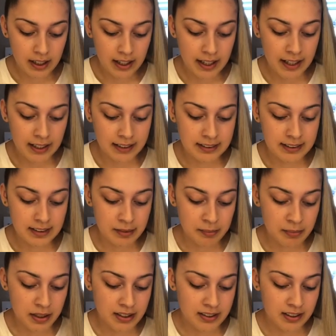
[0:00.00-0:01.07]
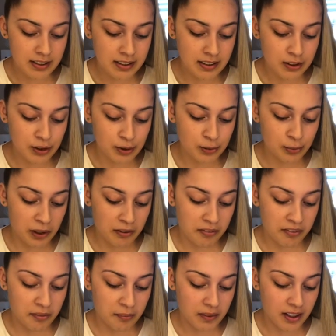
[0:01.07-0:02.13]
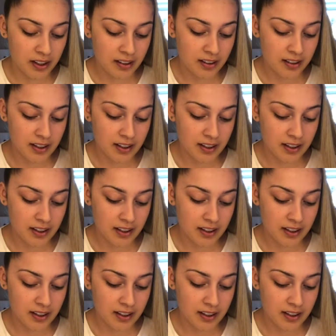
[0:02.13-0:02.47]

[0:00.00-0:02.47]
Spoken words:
And it basically just went from there.